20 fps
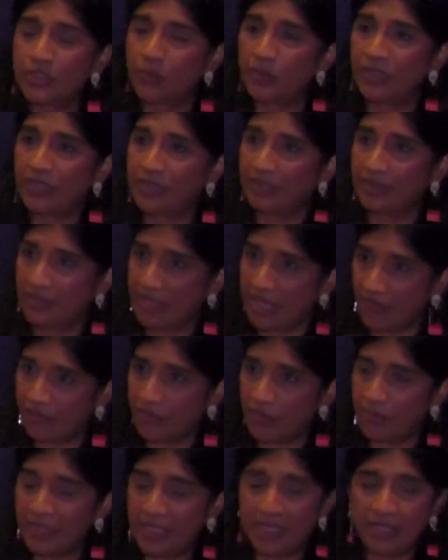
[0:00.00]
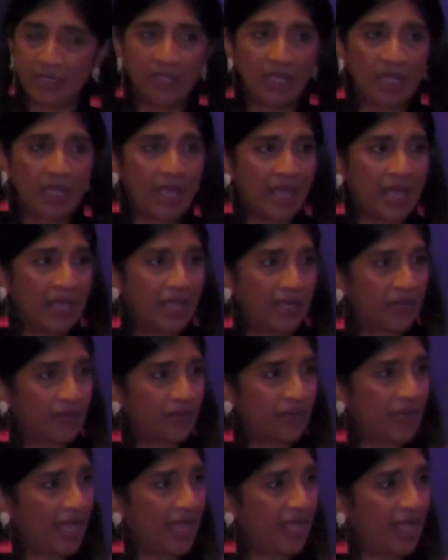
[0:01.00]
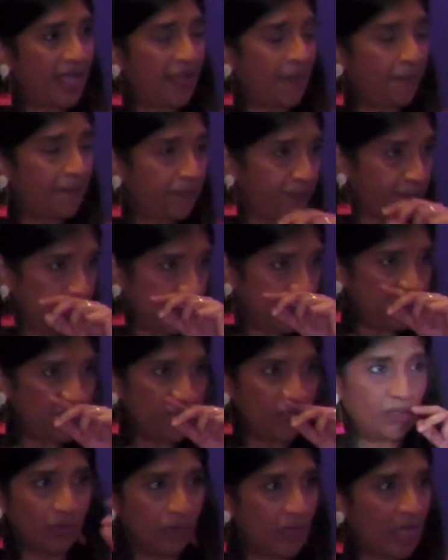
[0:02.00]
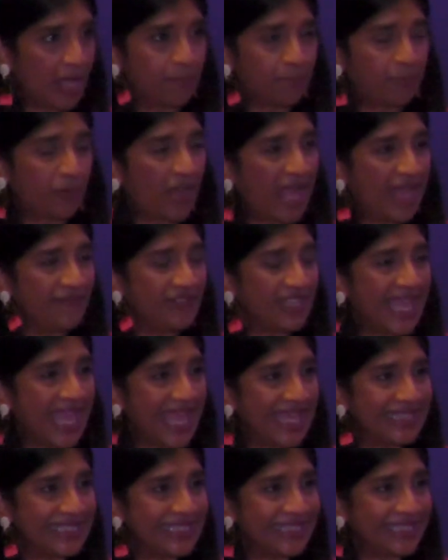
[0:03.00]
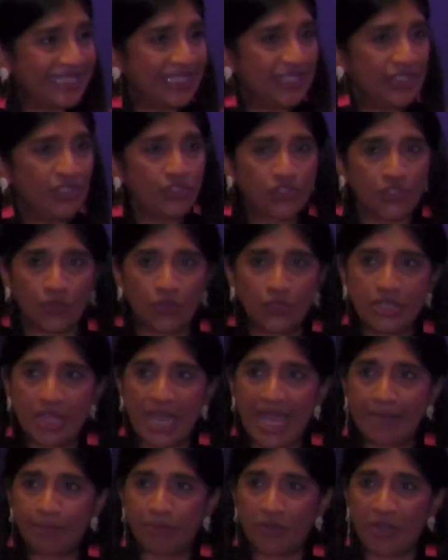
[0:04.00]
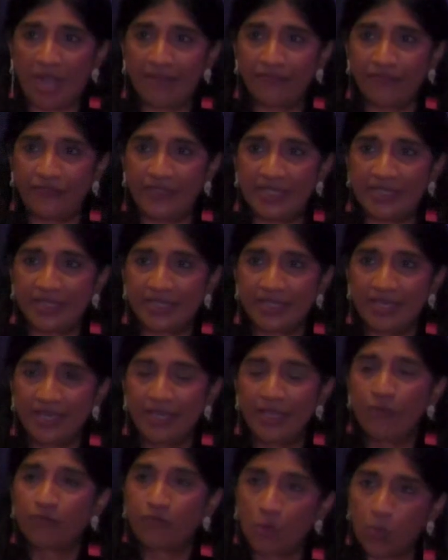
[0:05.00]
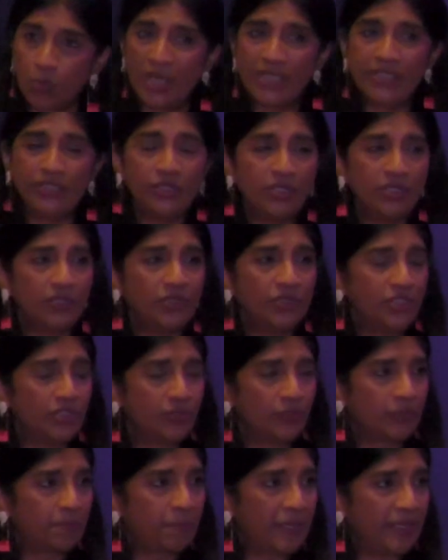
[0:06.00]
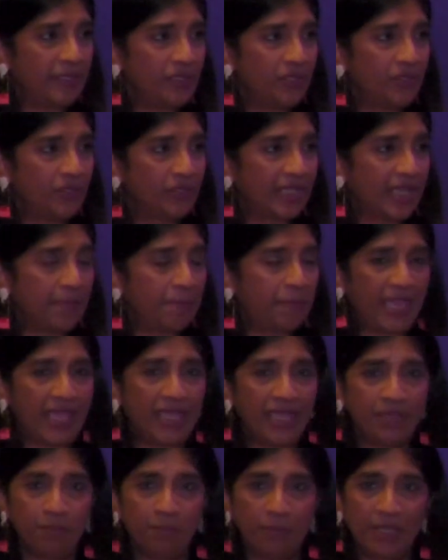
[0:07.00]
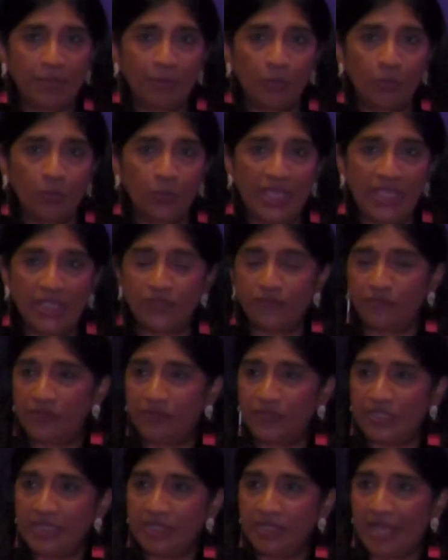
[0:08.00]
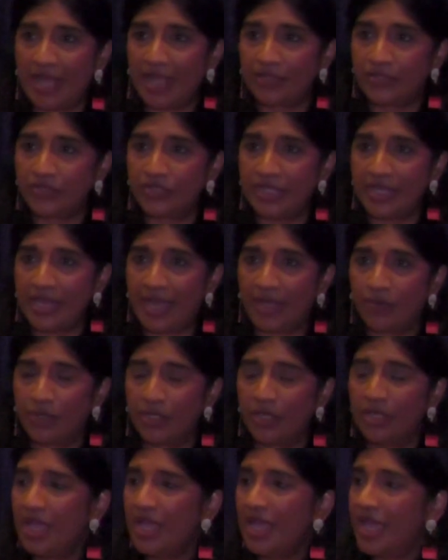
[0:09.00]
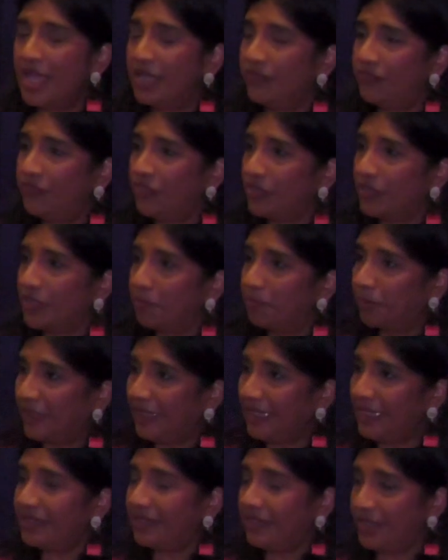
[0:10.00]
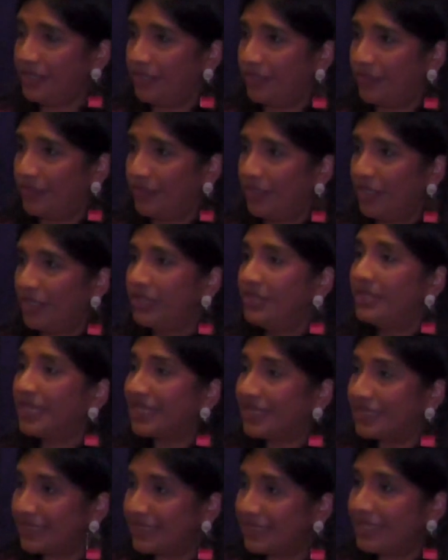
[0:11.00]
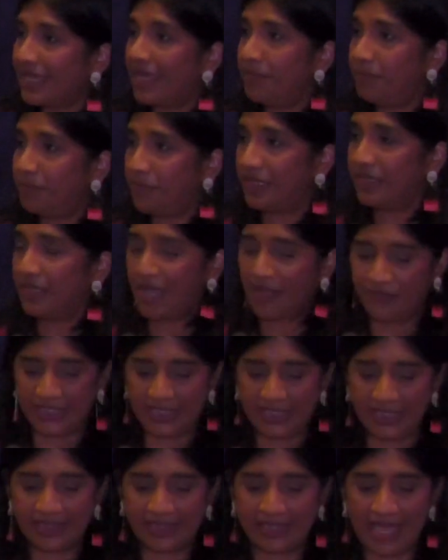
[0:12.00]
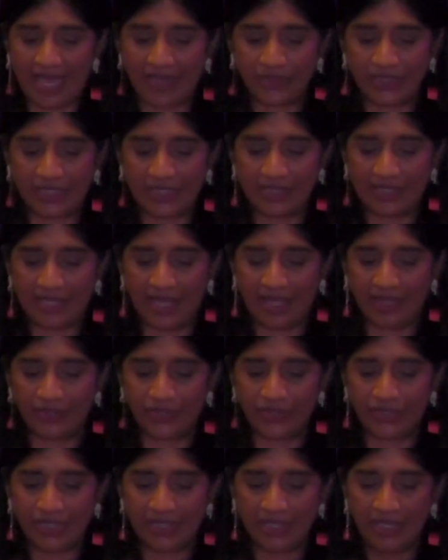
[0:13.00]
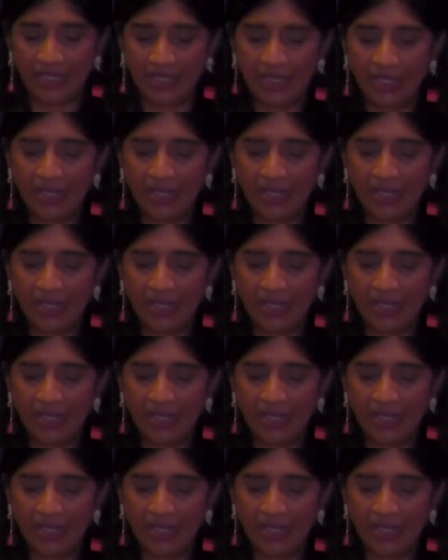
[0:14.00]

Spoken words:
it's with government or private entities or nonprofits. For 1 year, you'll get paid minimum wage, $15 an hour, and if you complete the year, you get a stipend of $6,000.